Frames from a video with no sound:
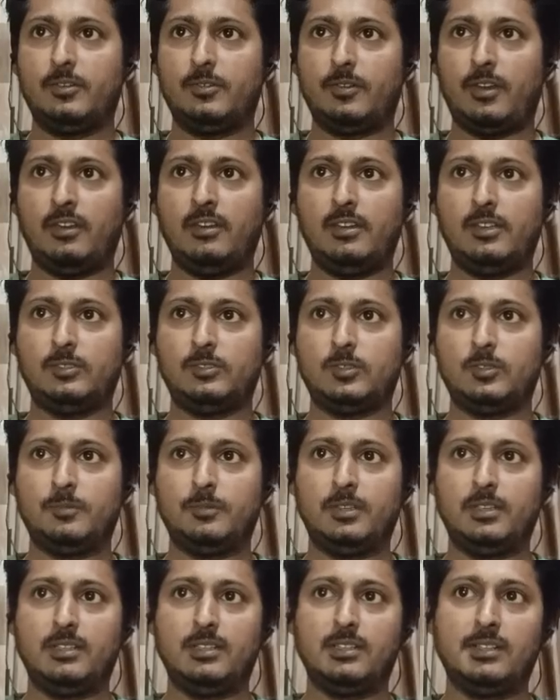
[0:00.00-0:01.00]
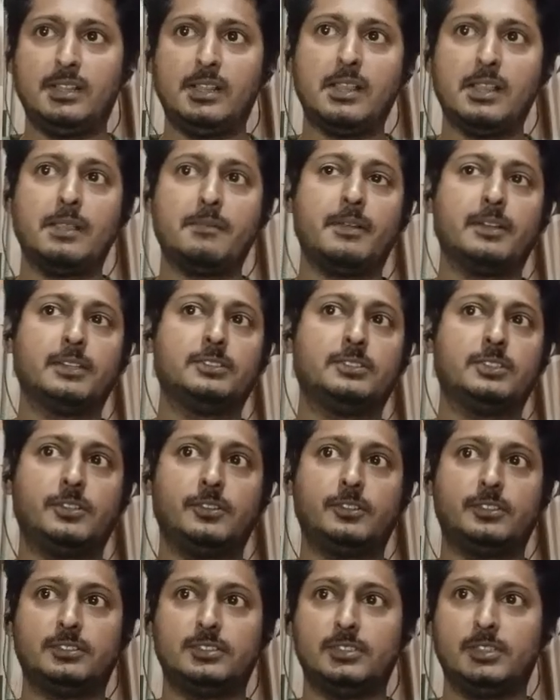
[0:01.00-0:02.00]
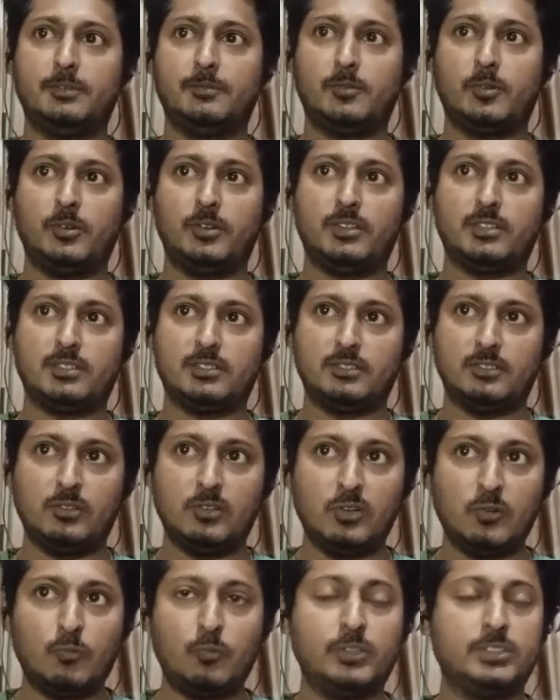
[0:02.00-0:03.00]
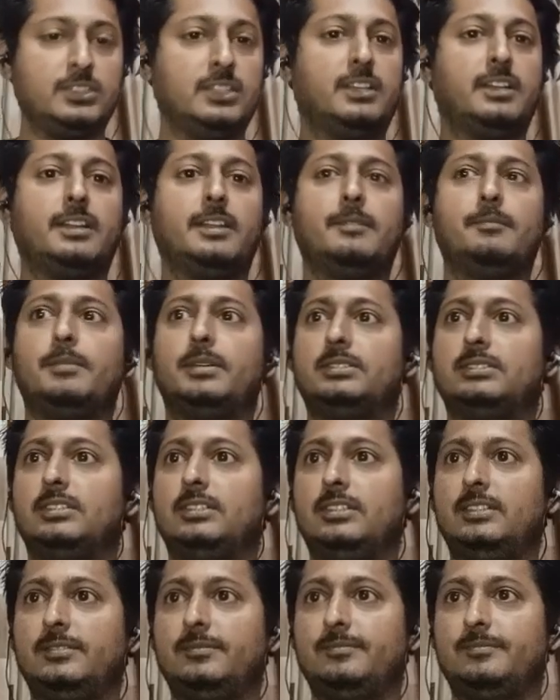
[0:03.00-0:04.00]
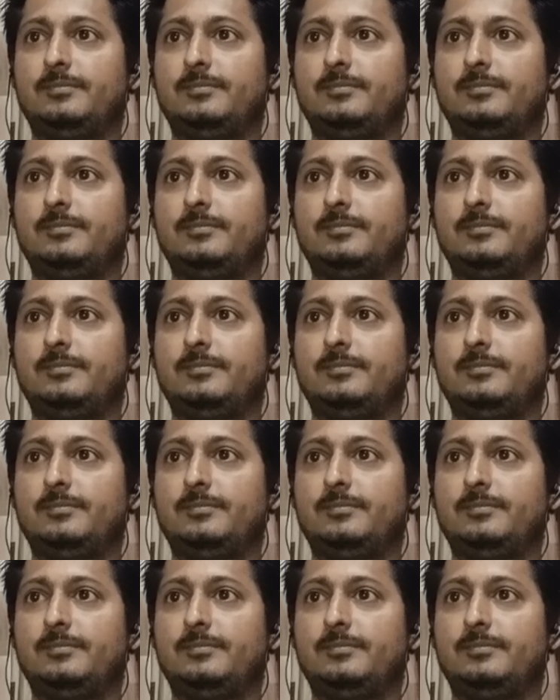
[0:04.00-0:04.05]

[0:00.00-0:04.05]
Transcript: to, in case of the Magnus attraction, the pawn Wesley can end passant.